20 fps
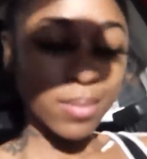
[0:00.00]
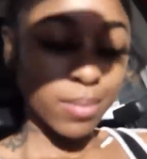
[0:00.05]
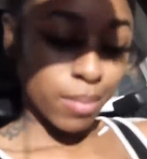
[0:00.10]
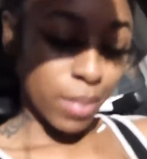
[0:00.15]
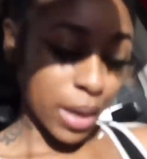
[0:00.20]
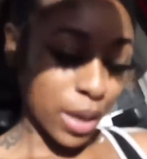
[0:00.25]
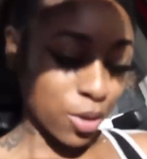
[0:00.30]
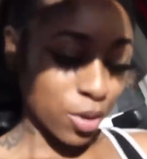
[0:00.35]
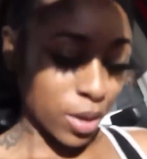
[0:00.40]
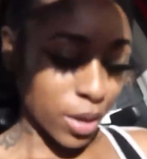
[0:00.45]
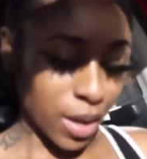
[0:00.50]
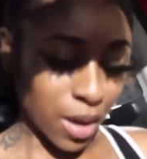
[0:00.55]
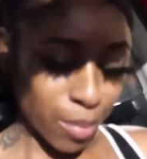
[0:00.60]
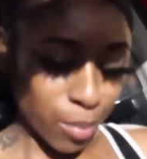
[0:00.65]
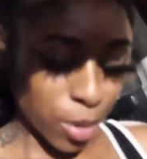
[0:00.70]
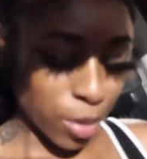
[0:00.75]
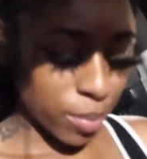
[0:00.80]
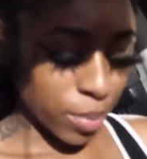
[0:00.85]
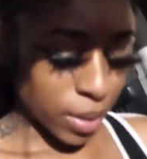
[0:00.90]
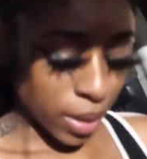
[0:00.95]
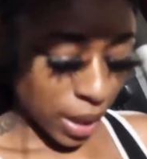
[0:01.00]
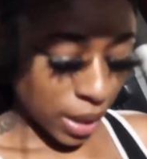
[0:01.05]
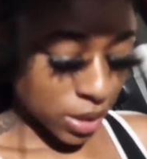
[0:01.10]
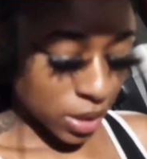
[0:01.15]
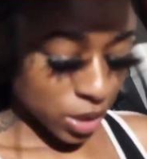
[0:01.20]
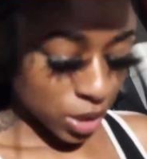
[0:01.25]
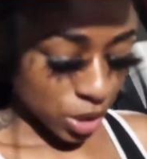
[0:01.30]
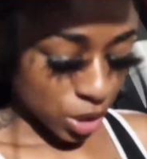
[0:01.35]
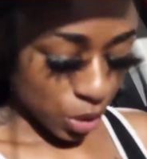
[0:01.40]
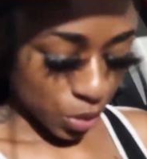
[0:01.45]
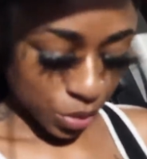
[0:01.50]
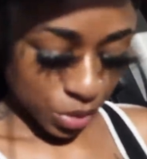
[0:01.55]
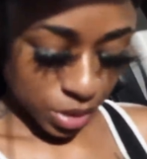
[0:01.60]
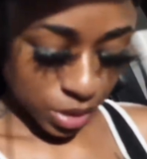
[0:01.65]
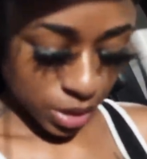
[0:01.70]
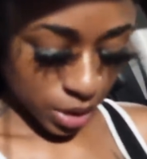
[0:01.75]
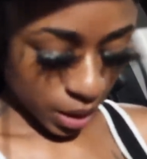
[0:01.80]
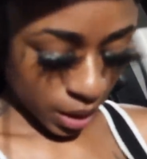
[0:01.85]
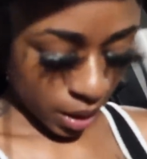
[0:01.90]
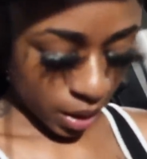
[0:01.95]
back on the camera, but I just
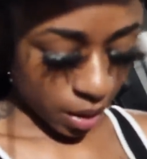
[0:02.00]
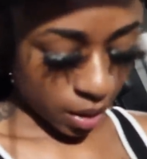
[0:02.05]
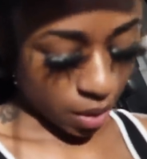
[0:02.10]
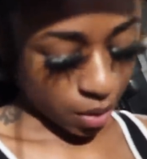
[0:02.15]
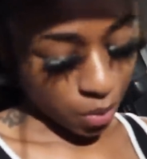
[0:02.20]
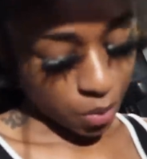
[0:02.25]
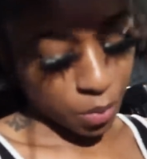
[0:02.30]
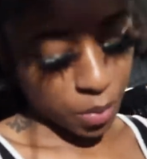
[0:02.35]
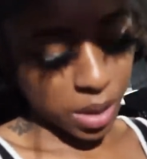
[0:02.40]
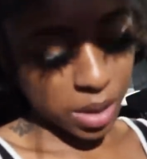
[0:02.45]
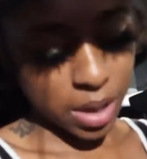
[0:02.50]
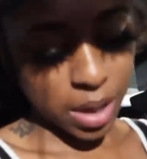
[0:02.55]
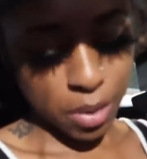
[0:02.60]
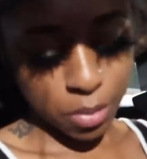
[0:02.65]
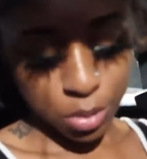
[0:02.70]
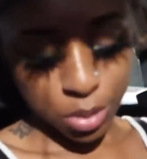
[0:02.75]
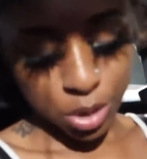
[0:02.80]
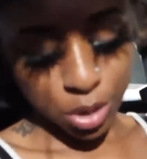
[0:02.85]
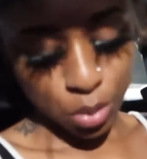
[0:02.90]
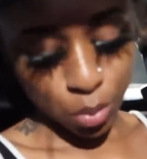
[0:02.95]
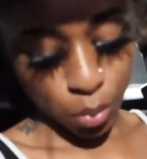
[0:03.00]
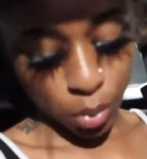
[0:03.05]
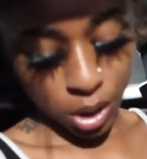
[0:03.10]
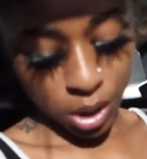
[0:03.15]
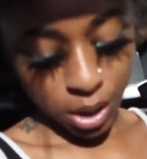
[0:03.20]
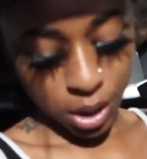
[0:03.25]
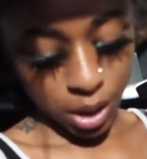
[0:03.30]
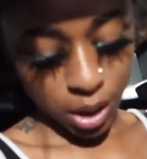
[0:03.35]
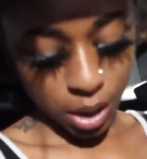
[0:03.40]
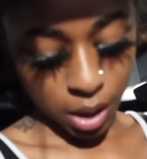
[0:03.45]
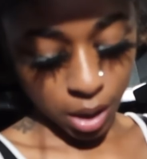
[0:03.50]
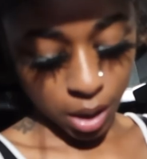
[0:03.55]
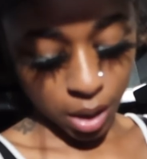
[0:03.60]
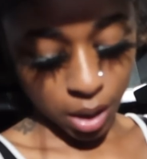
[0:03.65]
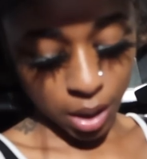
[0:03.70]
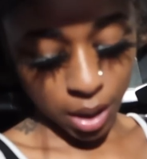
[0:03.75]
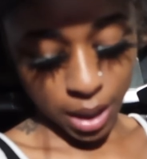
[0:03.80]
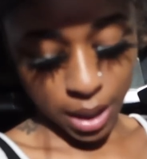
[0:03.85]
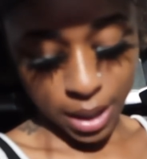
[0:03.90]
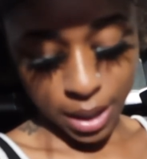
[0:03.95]
noticed that while I was
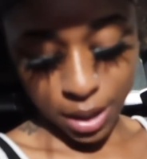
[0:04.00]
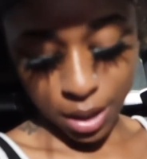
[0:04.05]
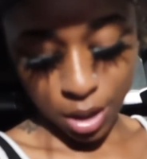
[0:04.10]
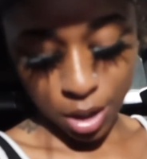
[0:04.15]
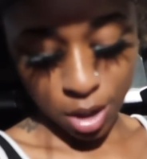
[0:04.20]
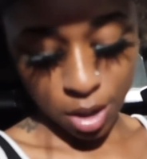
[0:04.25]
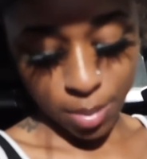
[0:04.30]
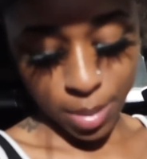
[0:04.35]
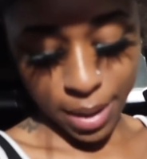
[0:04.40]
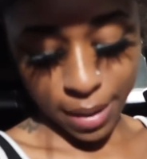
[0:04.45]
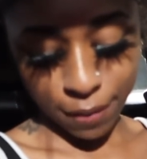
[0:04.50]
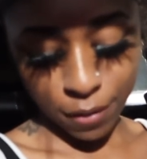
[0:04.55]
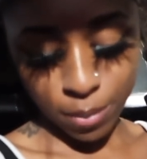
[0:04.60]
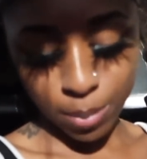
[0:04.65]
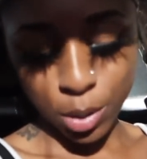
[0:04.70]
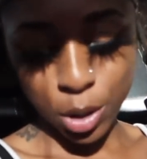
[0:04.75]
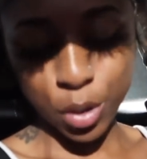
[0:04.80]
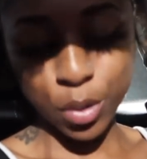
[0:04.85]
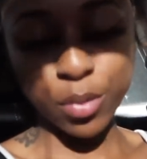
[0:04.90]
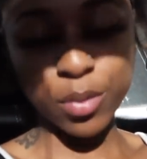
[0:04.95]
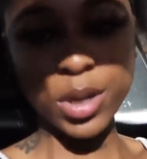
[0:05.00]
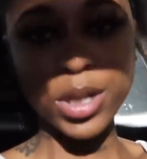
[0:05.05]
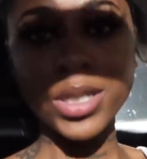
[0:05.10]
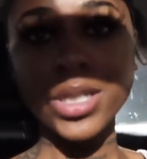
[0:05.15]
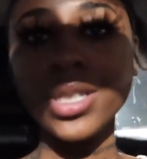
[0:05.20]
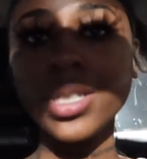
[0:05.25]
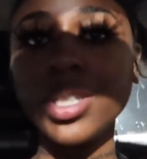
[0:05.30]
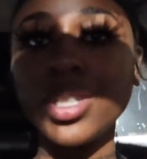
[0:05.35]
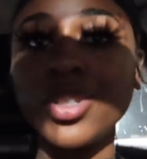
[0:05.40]
working, I got a call back from Gold Rush.